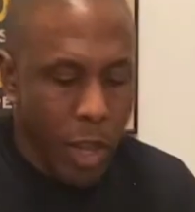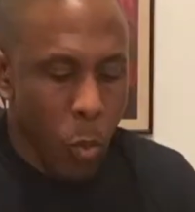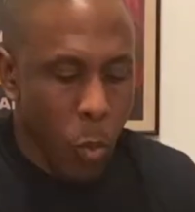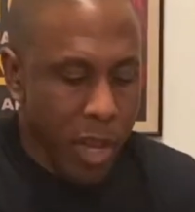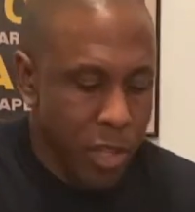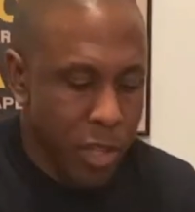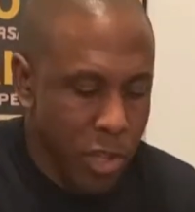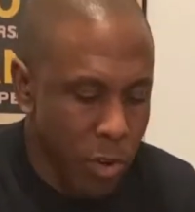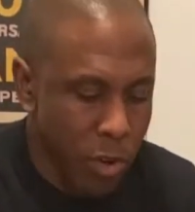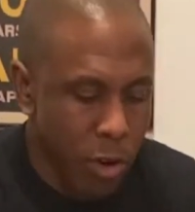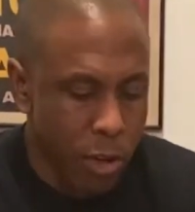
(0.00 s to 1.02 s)
and we can
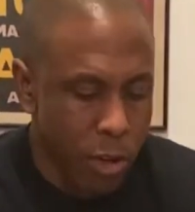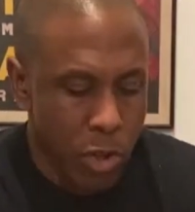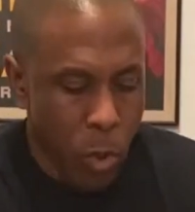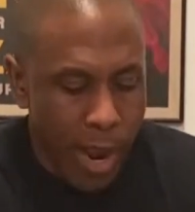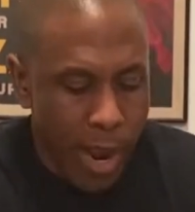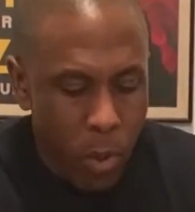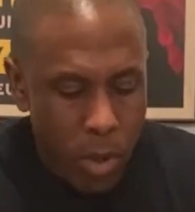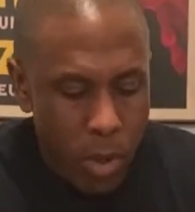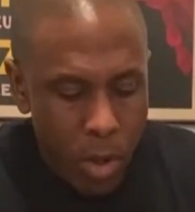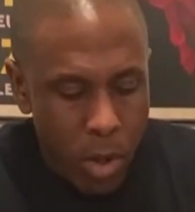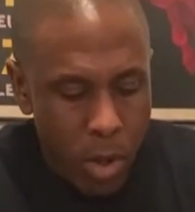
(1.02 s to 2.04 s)
turn our dough out
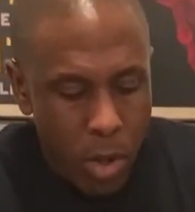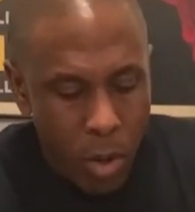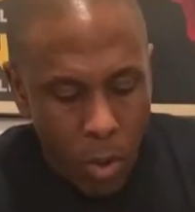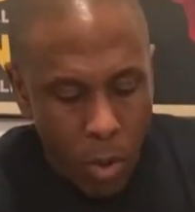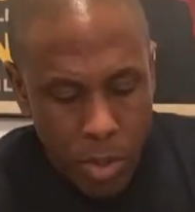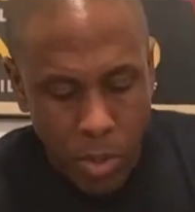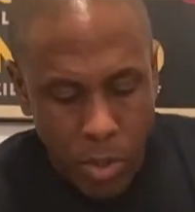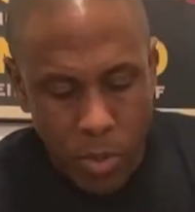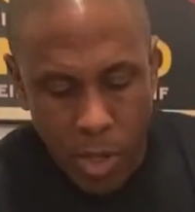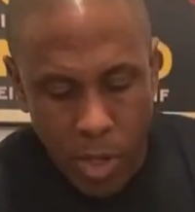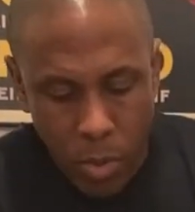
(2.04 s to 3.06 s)
onto
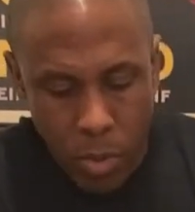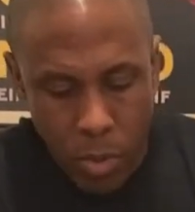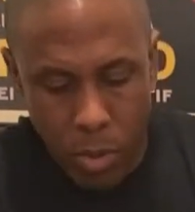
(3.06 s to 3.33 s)
your table.